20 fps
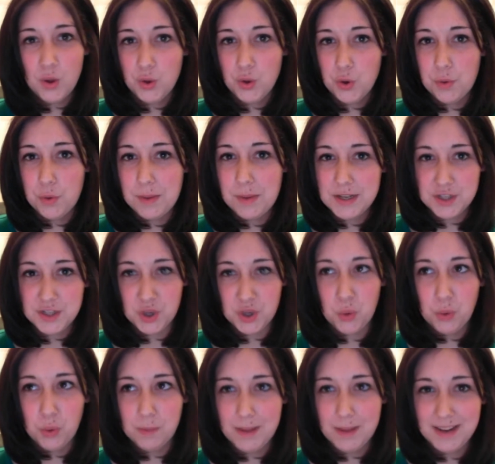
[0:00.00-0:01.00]
you're my
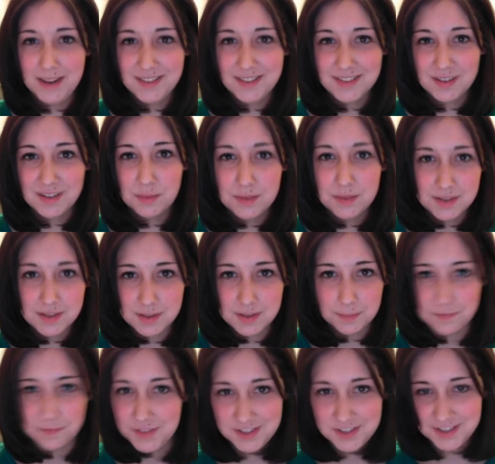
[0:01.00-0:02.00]
soulmate with
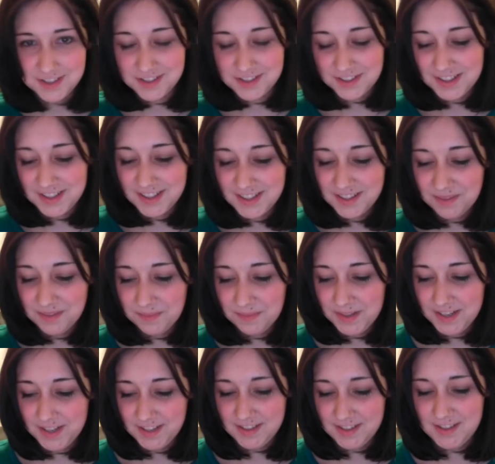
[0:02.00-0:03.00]
some fishes on it
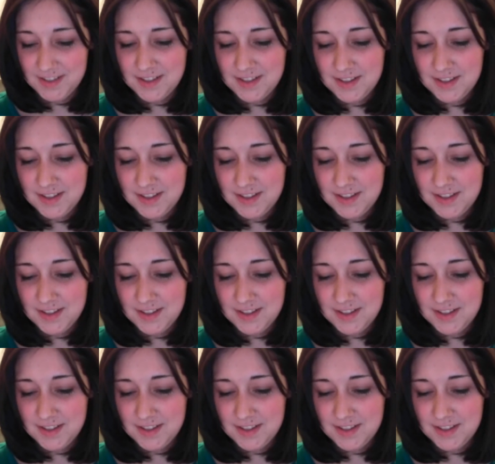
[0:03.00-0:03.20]
because